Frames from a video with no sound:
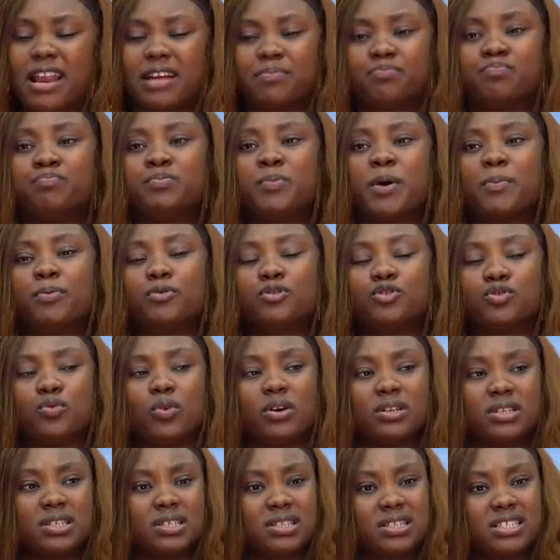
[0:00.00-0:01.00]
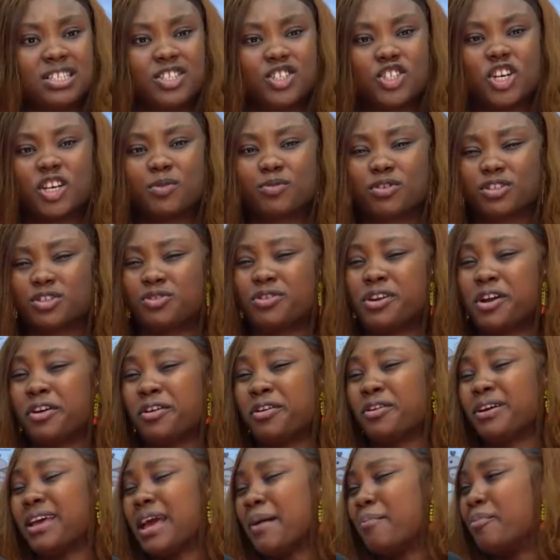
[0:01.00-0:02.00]
like people do all these things just because they know they're going
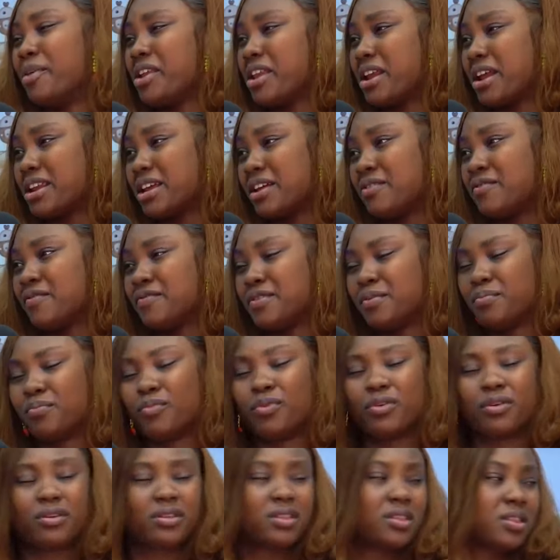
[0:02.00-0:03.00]
to get money at the end of the month.